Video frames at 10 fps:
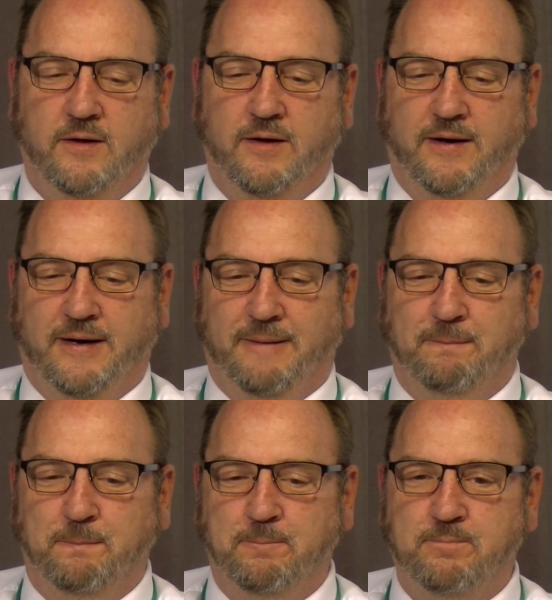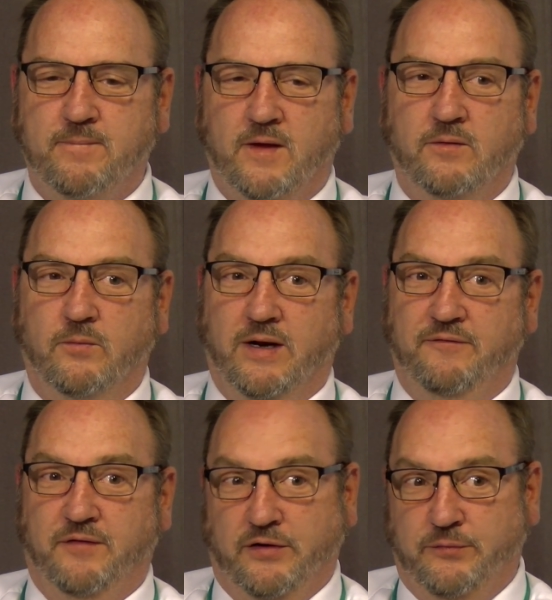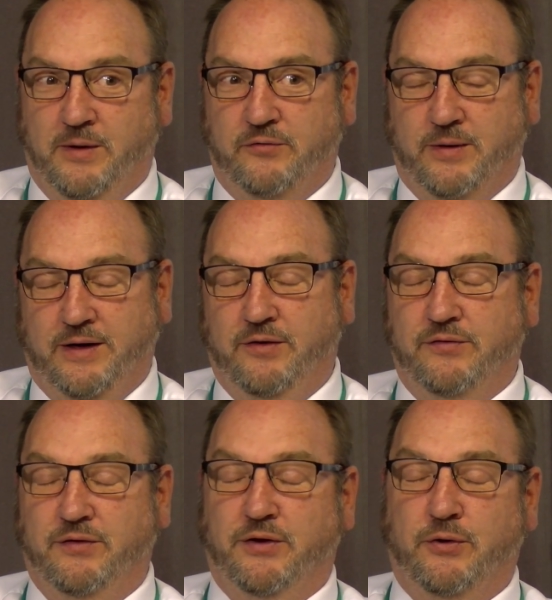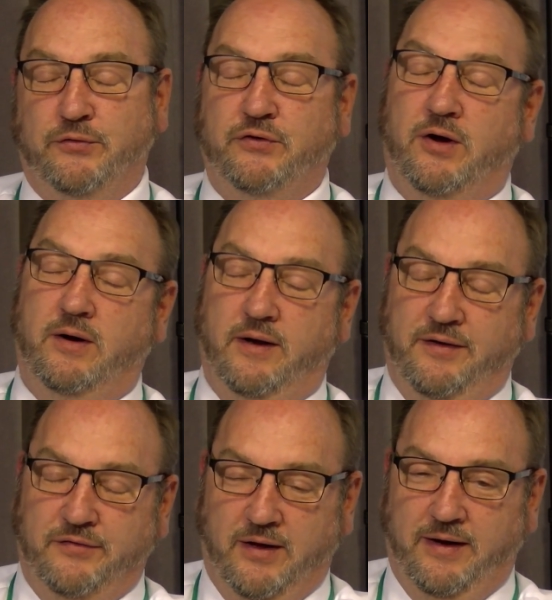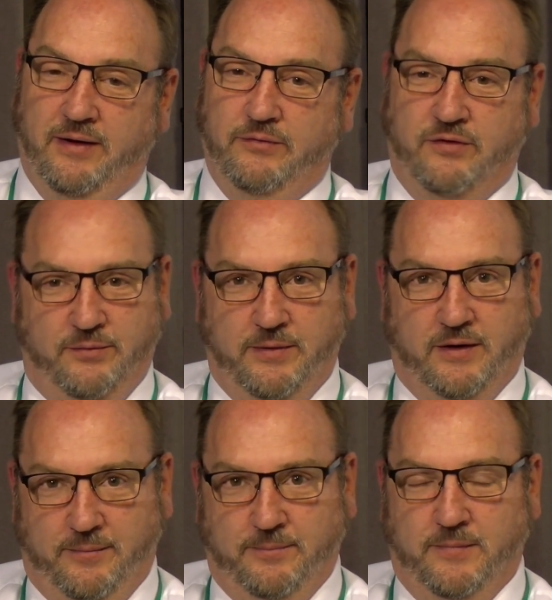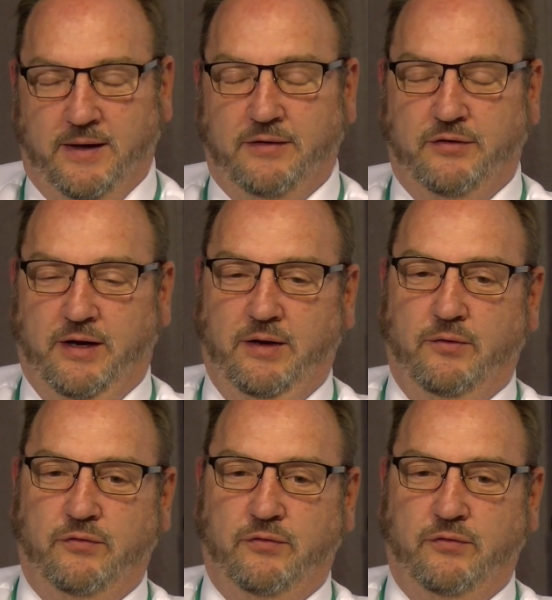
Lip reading: When I finished my 20 years in the Coast Guard, I decided I was going to become an educator.